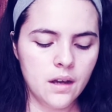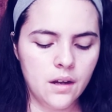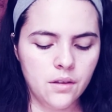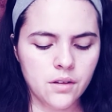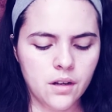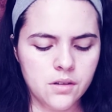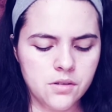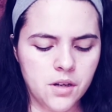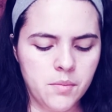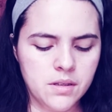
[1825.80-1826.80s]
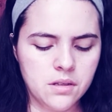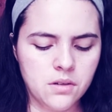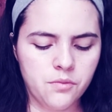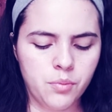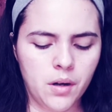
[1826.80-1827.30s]
Another contrary message
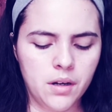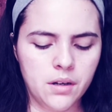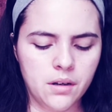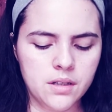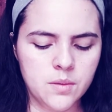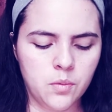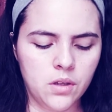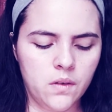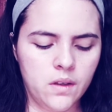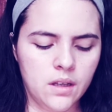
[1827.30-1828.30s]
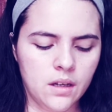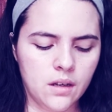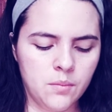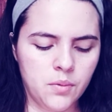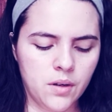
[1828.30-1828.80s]
of Prairie Dog is believing that
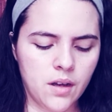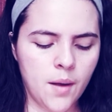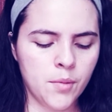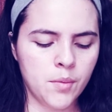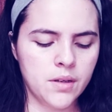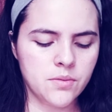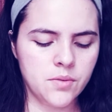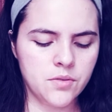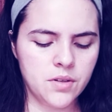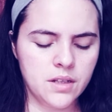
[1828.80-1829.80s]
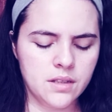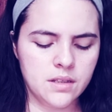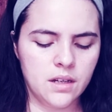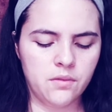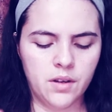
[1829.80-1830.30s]
compromise or retreat is a
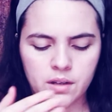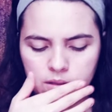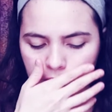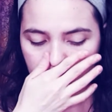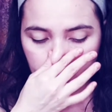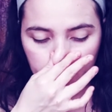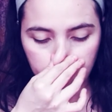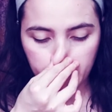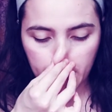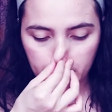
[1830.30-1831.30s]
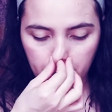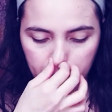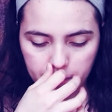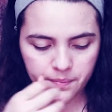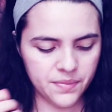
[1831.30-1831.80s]
sign of weakness. Goodbye,
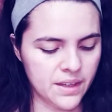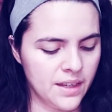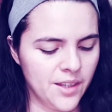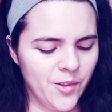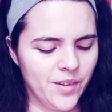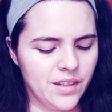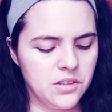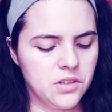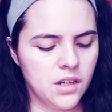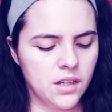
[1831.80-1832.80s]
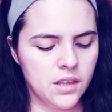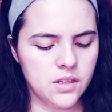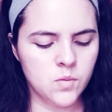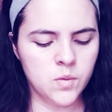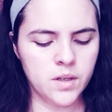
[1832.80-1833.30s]
lie. You can get stuck in
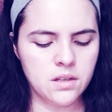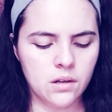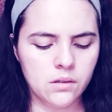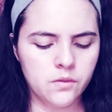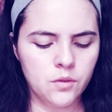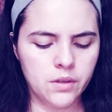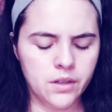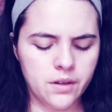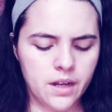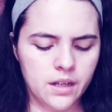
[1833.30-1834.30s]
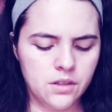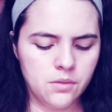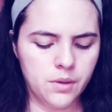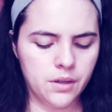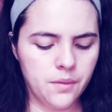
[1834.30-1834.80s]
this one-way tunnel if you let your head get too
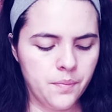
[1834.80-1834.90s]
big.